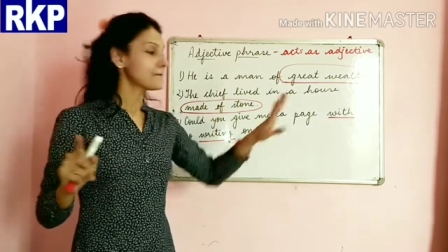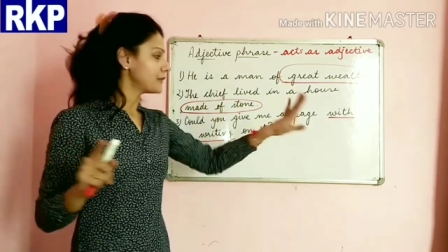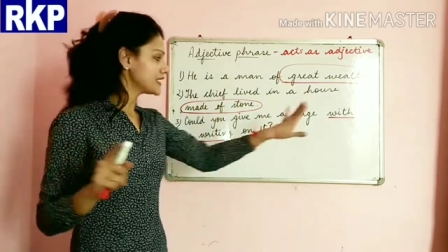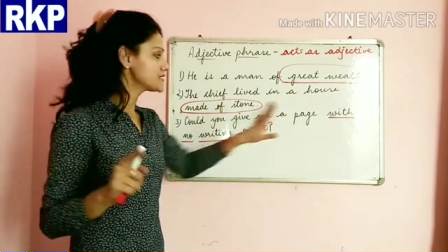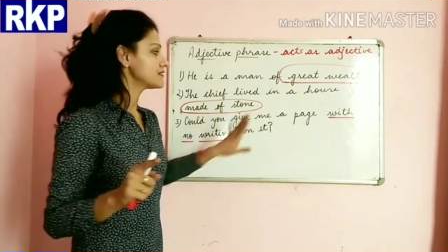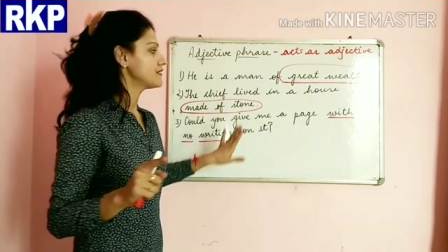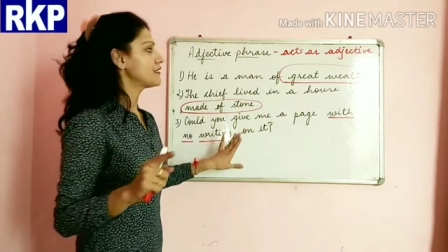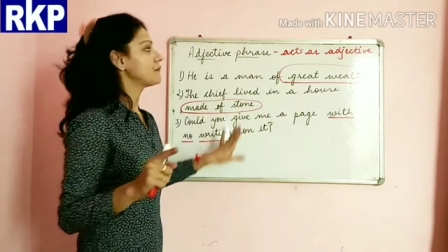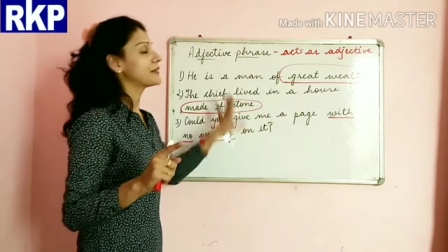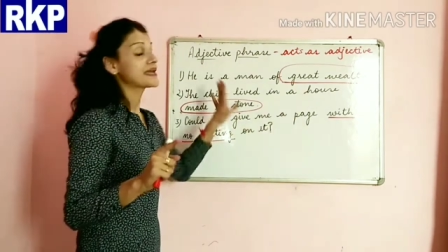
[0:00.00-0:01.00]
But
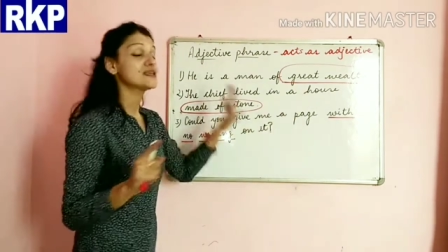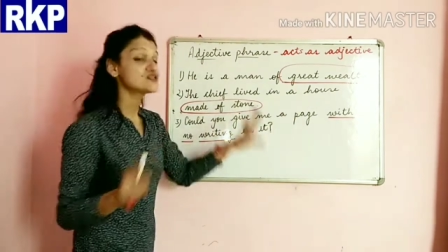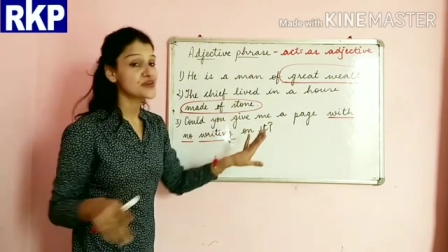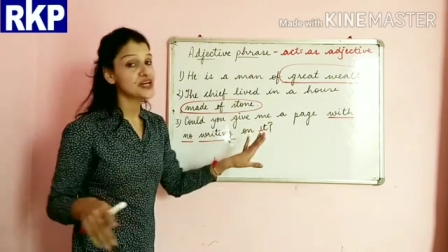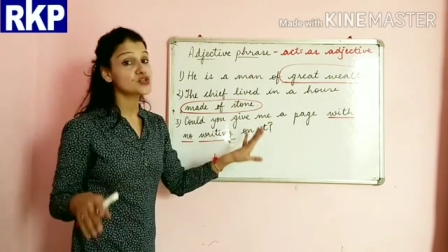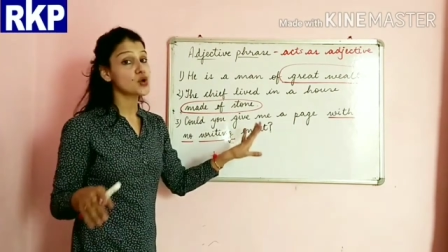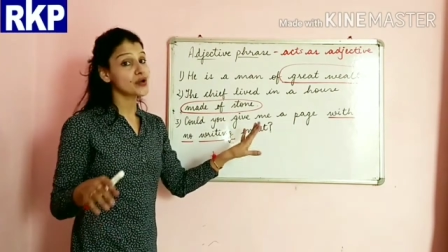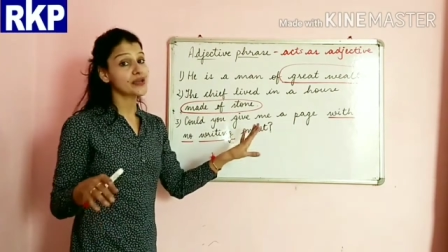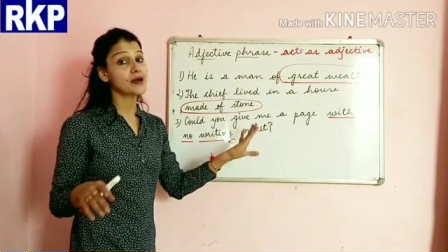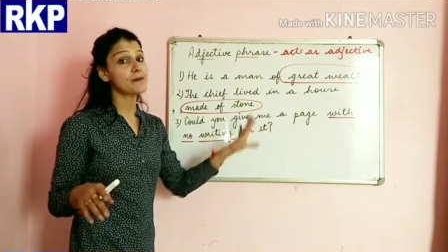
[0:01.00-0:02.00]
because we are
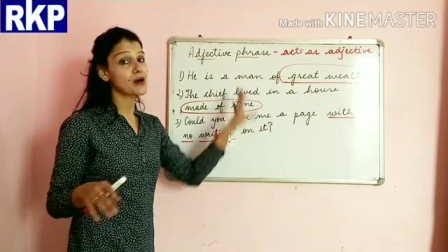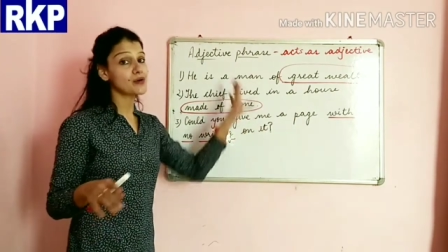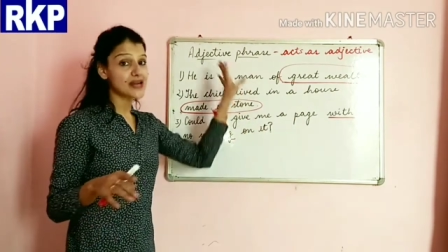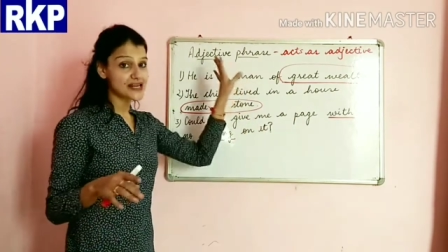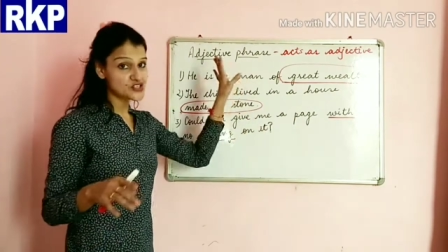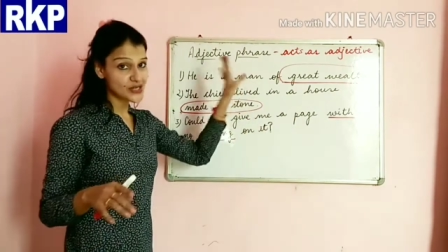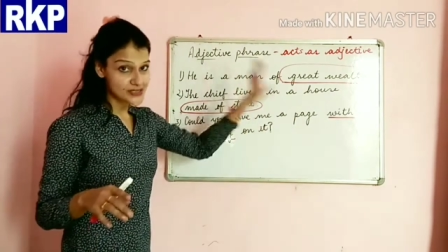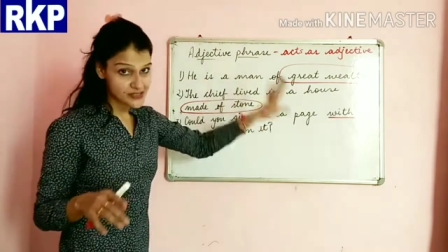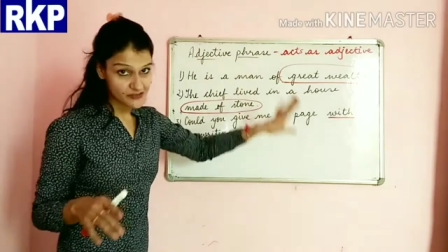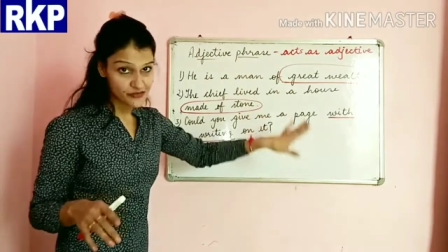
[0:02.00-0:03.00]
talking about
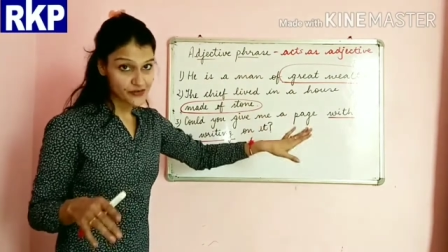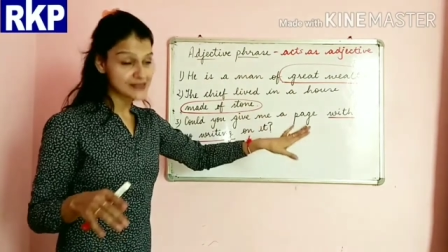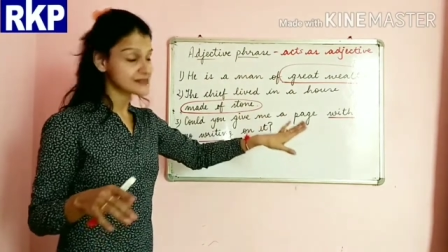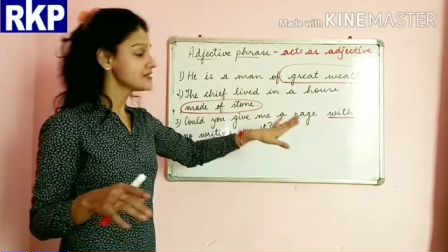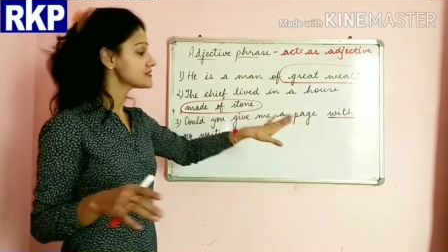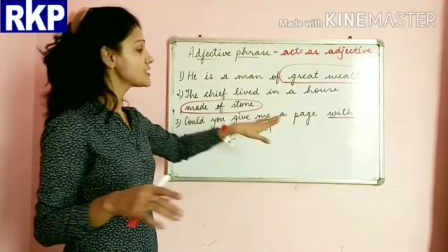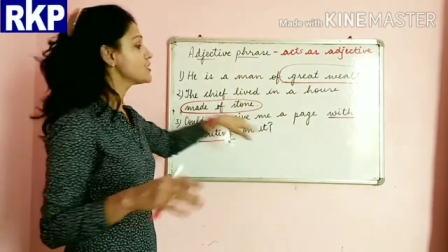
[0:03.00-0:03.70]
adjective phrases,